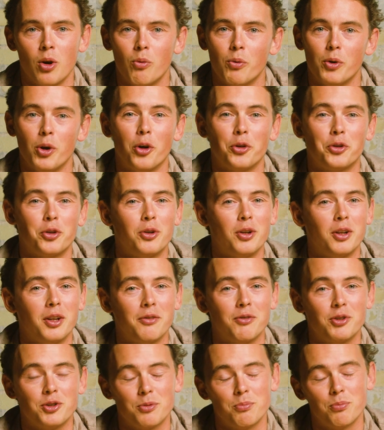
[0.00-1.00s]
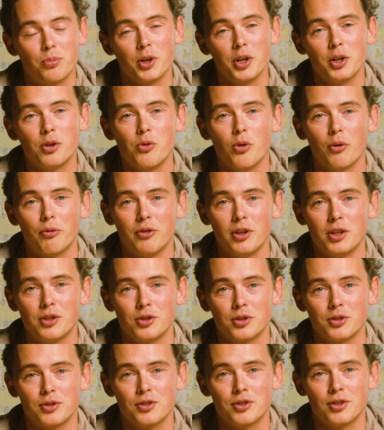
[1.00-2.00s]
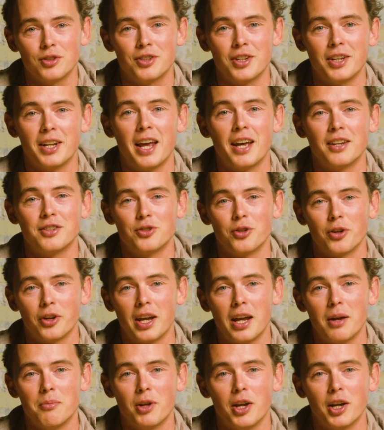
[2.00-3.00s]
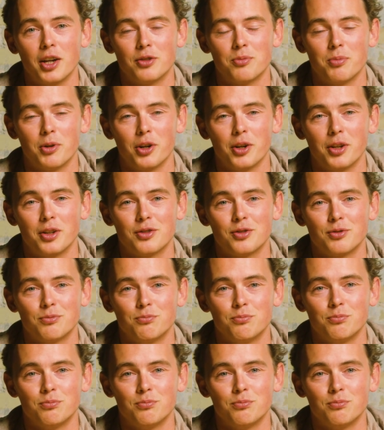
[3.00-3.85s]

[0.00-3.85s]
We also deliver some pretty cool features to enhance your game day experience.